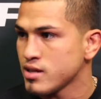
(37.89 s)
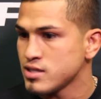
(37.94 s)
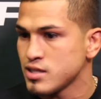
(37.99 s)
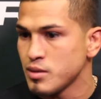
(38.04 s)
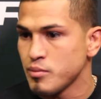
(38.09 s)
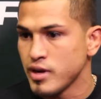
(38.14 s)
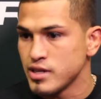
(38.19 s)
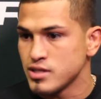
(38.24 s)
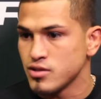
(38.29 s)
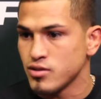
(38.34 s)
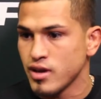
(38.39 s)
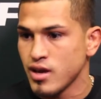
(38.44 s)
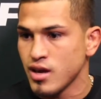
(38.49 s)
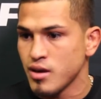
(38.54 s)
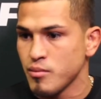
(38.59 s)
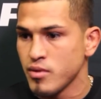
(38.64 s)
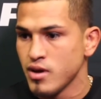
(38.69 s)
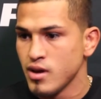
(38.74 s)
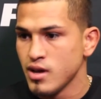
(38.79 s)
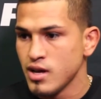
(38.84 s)
It's the mental
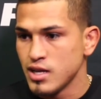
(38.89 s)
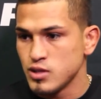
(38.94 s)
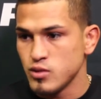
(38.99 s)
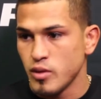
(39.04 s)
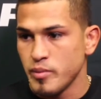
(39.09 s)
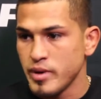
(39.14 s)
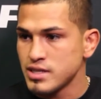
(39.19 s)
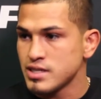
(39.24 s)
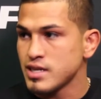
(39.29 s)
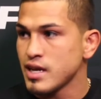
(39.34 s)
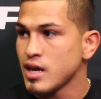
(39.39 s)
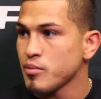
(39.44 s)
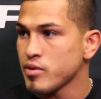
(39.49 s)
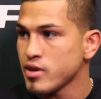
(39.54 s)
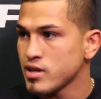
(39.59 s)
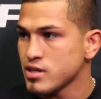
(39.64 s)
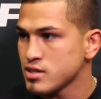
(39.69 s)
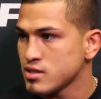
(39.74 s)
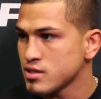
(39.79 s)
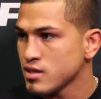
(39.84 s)
game is what makes
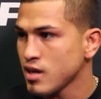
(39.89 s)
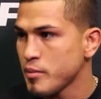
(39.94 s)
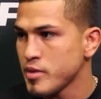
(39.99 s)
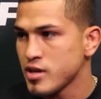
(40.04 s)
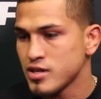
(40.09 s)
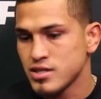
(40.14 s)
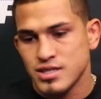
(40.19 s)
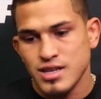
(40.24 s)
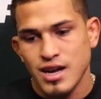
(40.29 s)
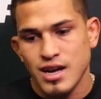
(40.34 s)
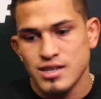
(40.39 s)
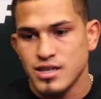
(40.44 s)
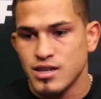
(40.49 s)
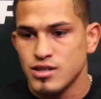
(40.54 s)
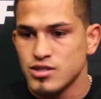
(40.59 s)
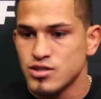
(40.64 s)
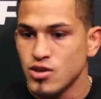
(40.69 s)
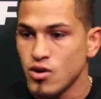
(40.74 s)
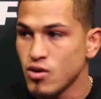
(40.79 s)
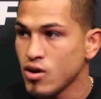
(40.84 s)
champions. I mean, there's guys that are
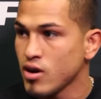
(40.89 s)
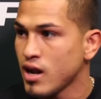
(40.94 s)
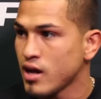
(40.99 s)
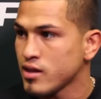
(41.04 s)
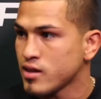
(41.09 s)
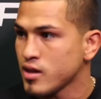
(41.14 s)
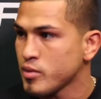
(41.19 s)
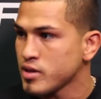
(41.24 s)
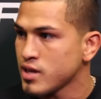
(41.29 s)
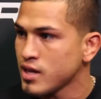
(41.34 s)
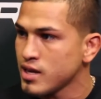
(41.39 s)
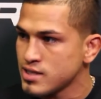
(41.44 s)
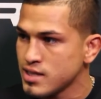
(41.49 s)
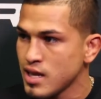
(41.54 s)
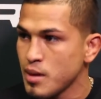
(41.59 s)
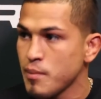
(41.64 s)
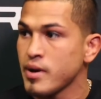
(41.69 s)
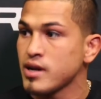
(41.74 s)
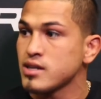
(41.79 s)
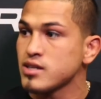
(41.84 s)
so good out there, but they just
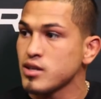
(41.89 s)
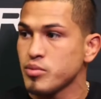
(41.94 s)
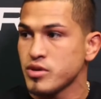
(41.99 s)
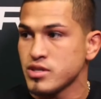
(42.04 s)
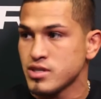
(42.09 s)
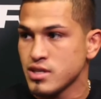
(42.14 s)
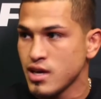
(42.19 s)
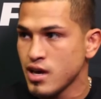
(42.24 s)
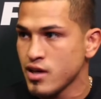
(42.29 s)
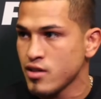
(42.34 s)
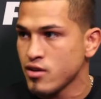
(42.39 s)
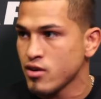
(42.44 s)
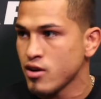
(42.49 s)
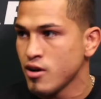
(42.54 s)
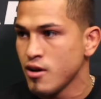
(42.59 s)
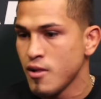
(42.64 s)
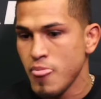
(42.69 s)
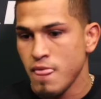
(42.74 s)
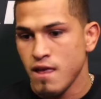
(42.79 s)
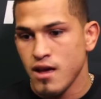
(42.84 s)
can't mentally put it together.
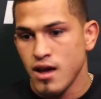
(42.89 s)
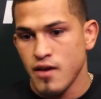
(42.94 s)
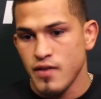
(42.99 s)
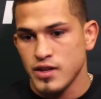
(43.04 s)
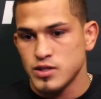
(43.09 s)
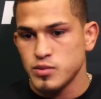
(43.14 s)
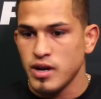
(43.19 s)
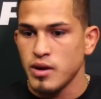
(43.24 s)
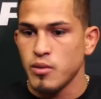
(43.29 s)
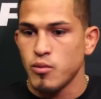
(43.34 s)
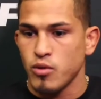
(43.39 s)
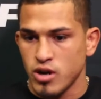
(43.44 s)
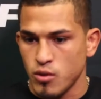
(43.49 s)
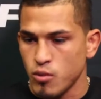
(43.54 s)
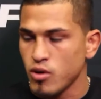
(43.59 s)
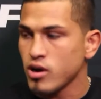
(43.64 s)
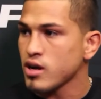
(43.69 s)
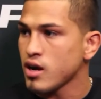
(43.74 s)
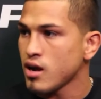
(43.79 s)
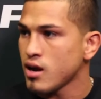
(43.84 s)
And that's what we're going to
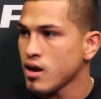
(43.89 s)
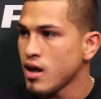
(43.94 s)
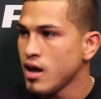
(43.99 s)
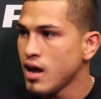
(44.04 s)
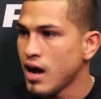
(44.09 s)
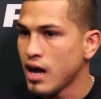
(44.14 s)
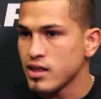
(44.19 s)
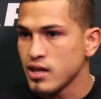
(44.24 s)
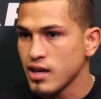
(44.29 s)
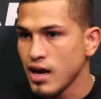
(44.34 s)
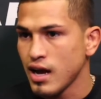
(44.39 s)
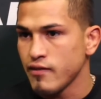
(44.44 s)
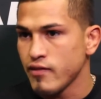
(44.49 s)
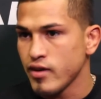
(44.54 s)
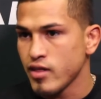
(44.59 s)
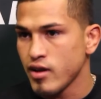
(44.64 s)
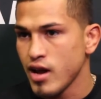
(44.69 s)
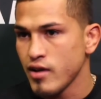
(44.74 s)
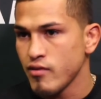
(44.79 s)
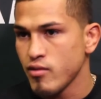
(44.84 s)
work on. I think I'd
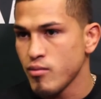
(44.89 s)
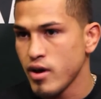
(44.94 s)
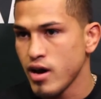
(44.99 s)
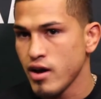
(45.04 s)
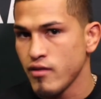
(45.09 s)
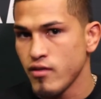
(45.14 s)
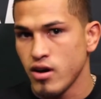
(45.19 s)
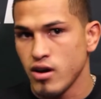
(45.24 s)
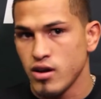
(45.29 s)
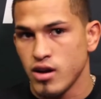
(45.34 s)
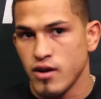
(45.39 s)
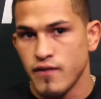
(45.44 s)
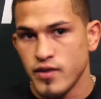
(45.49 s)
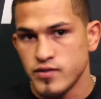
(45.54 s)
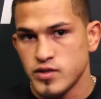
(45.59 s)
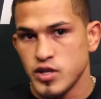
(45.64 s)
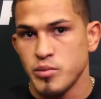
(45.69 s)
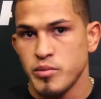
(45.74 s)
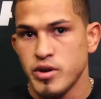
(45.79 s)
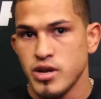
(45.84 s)
rather have him have
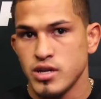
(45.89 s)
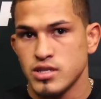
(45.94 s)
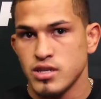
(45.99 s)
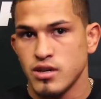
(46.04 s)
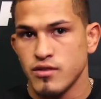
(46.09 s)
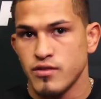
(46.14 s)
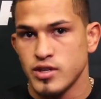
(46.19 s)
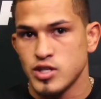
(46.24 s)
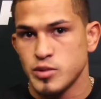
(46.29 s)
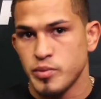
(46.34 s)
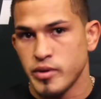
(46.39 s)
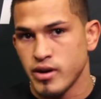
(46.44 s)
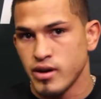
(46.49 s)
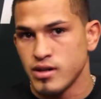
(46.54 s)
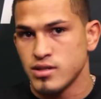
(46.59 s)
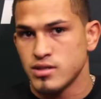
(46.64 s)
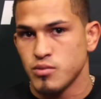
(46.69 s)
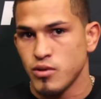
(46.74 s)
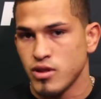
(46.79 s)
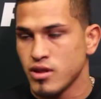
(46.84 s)
15 minutes of
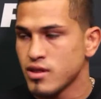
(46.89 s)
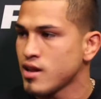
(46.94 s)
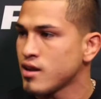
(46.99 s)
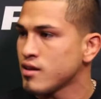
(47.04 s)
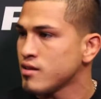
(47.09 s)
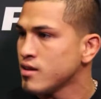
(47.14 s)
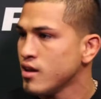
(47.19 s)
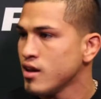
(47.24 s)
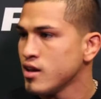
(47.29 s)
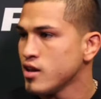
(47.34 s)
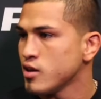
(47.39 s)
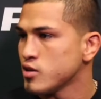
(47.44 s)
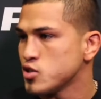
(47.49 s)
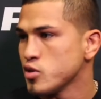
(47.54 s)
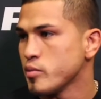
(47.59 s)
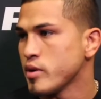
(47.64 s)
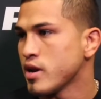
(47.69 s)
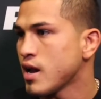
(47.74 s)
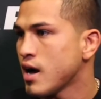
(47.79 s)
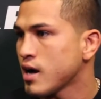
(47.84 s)
experience rather than
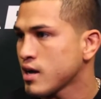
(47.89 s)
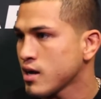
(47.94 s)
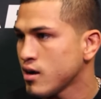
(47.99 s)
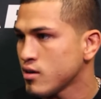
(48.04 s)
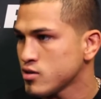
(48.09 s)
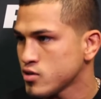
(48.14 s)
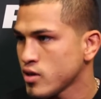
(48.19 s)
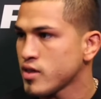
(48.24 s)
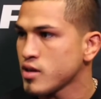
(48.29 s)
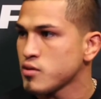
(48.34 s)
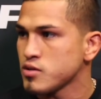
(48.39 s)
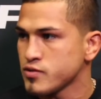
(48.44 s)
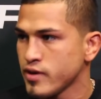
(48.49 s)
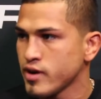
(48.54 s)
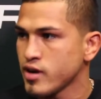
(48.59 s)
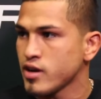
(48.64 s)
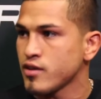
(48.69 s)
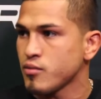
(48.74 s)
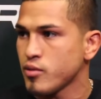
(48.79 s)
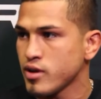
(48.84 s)
2-minute knockout. So I think it was
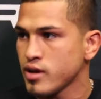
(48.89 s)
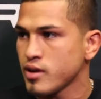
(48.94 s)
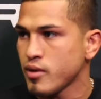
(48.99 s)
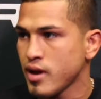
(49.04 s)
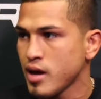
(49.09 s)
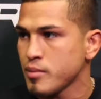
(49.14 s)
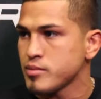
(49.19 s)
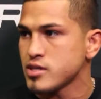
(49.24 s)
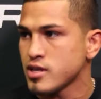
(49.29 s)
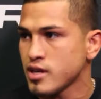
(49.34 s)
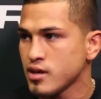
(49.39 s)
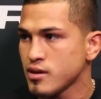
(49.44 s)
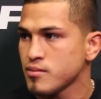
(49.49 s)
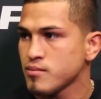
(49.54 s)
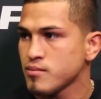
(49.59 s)
very good what happened today.